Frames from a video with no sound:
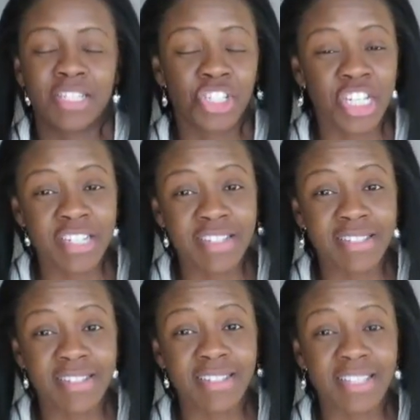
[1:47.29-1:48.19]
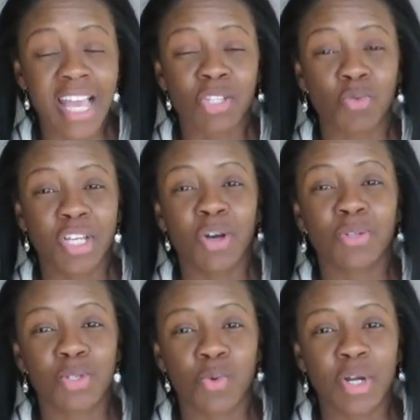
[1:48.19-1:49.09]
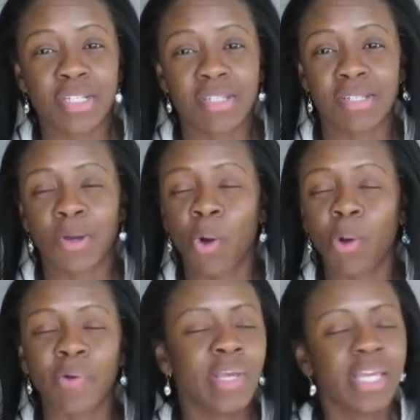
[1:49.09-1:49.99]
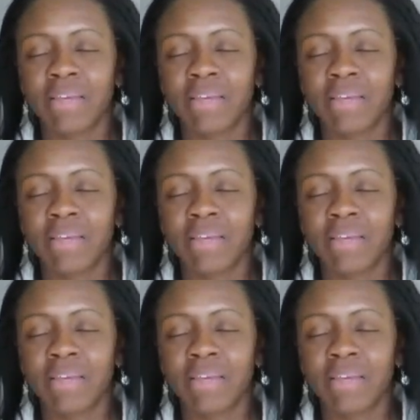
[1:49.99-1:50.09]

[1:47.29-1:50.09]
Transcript: geniuses as we go towards this goal,